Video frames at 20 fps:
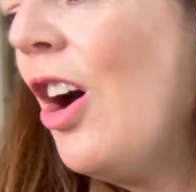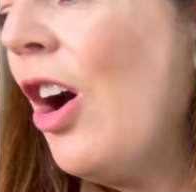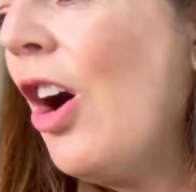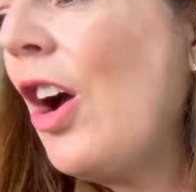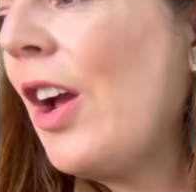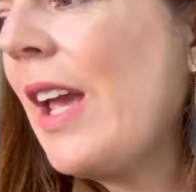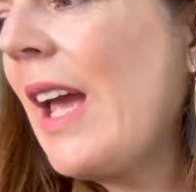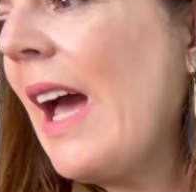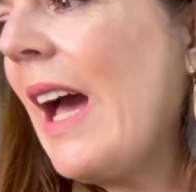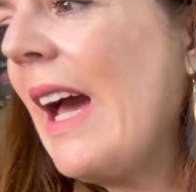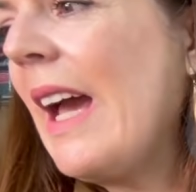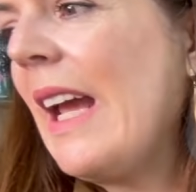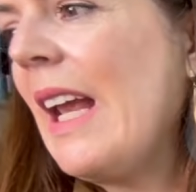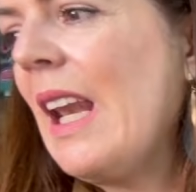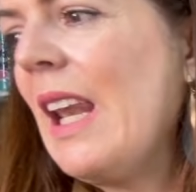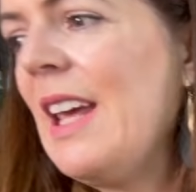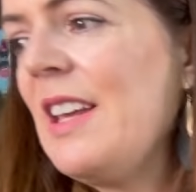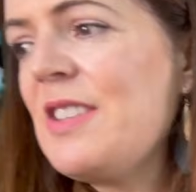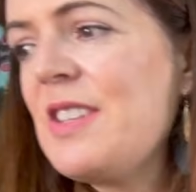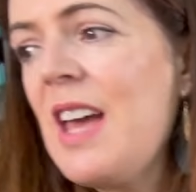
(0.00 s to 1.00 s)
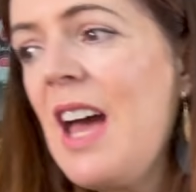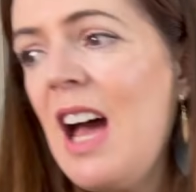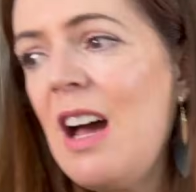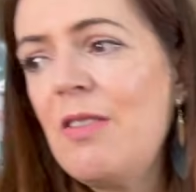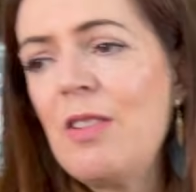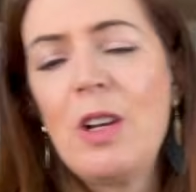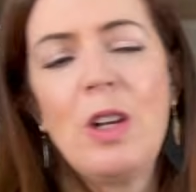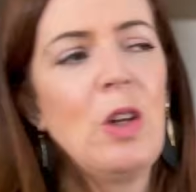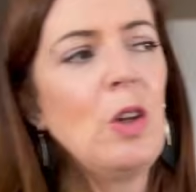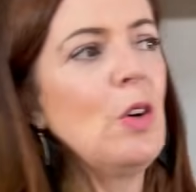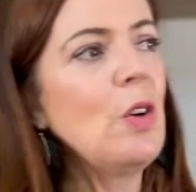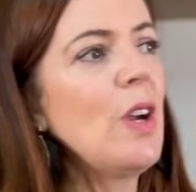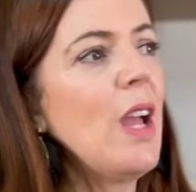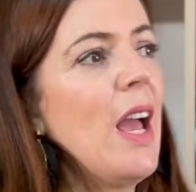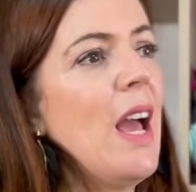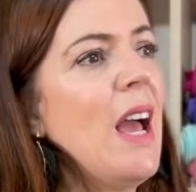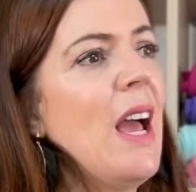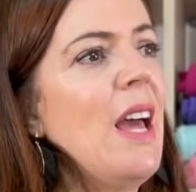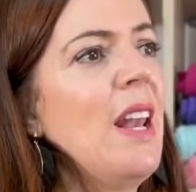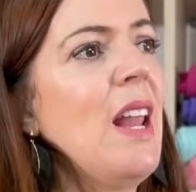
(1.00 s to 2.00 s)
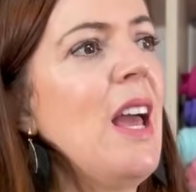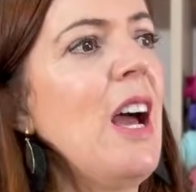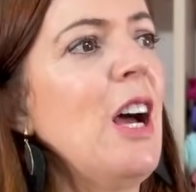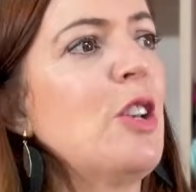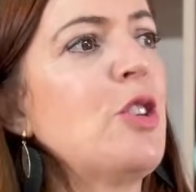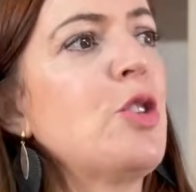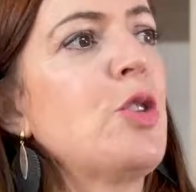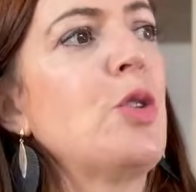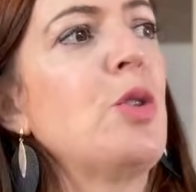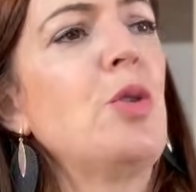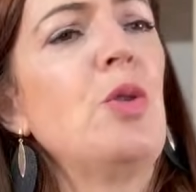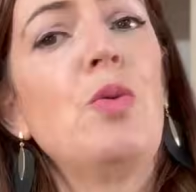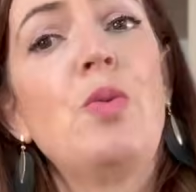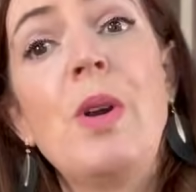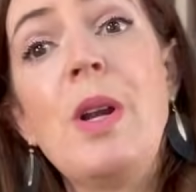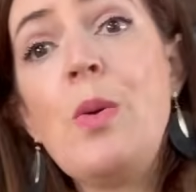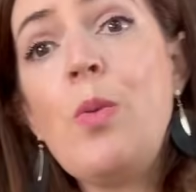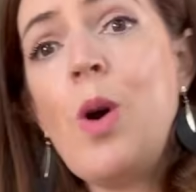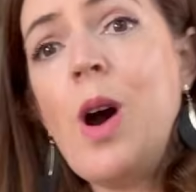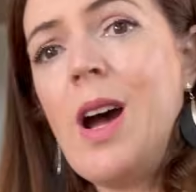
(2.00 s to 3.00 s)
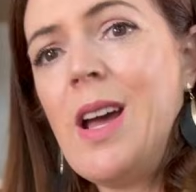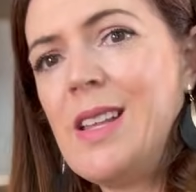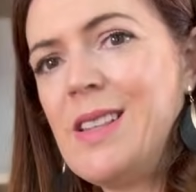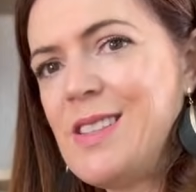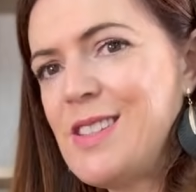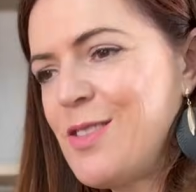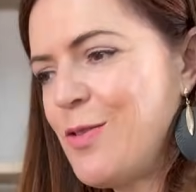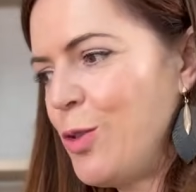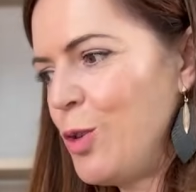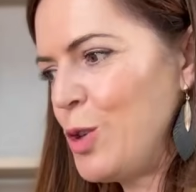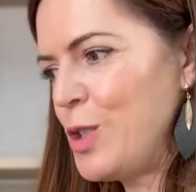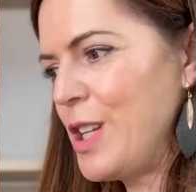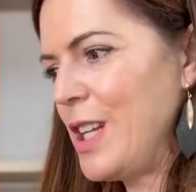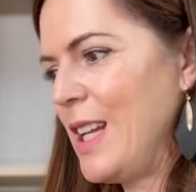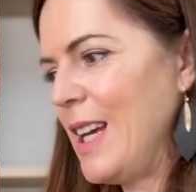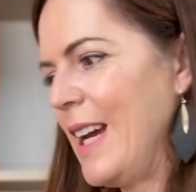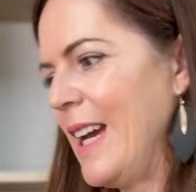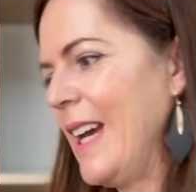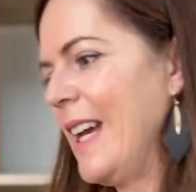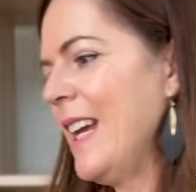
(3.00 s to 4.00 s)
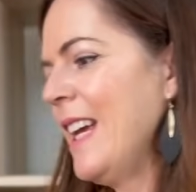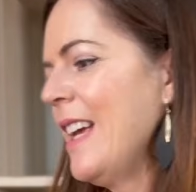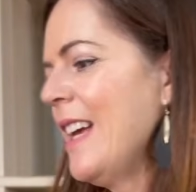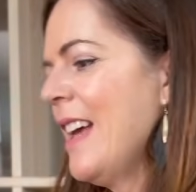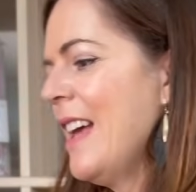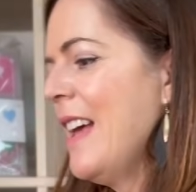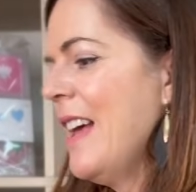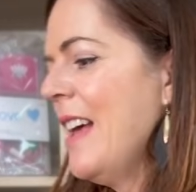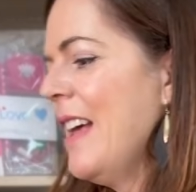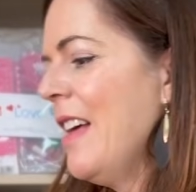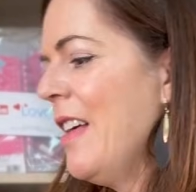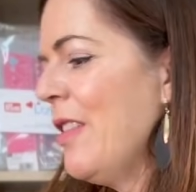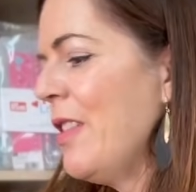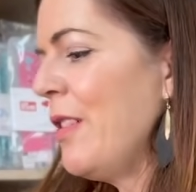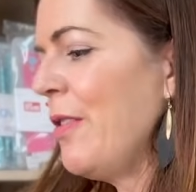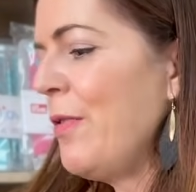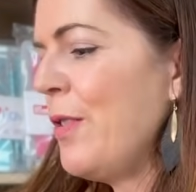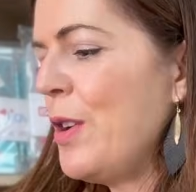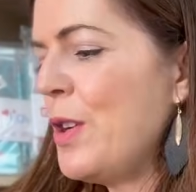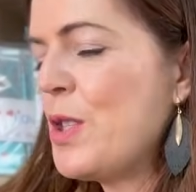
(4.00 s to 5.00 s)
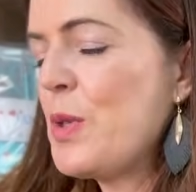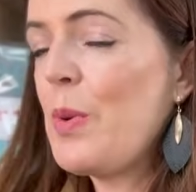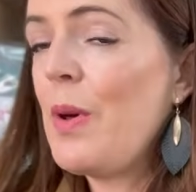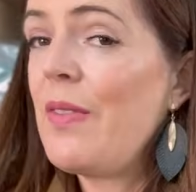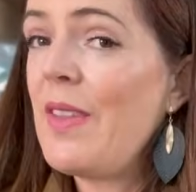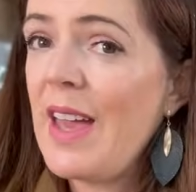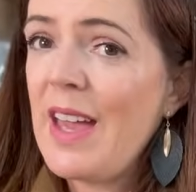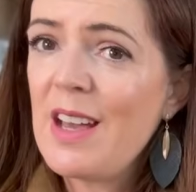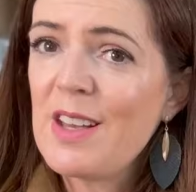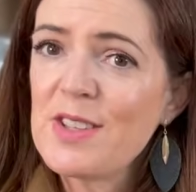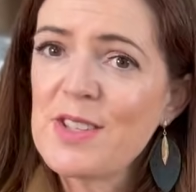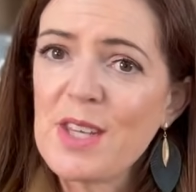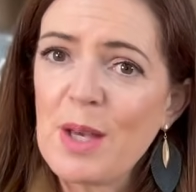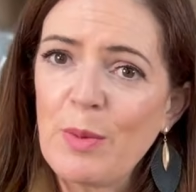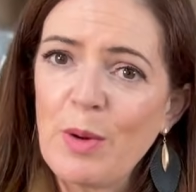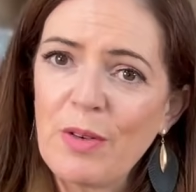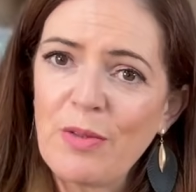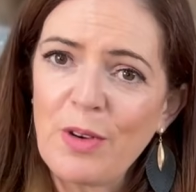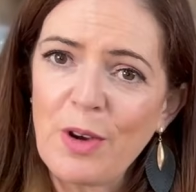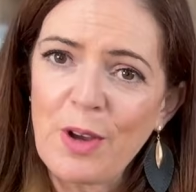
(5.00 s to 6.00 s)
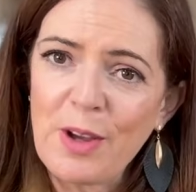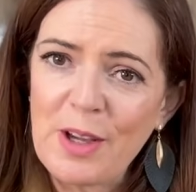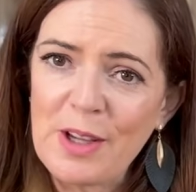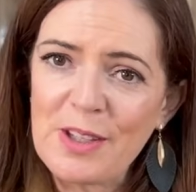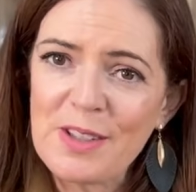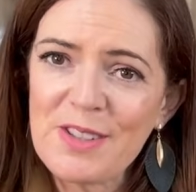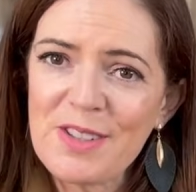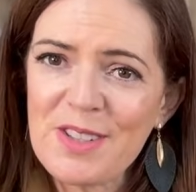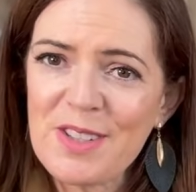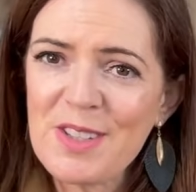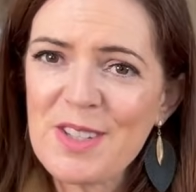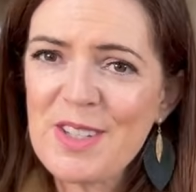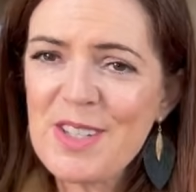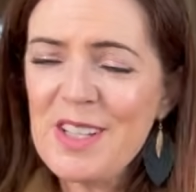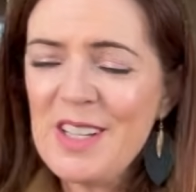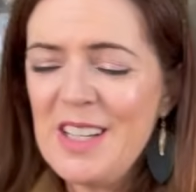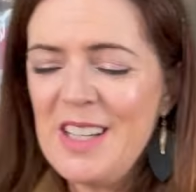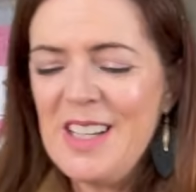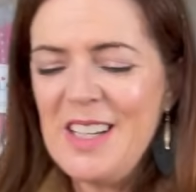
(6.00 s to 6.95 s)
Okay, let's have a look at our two rewinds for today. The first one, they are summer focused.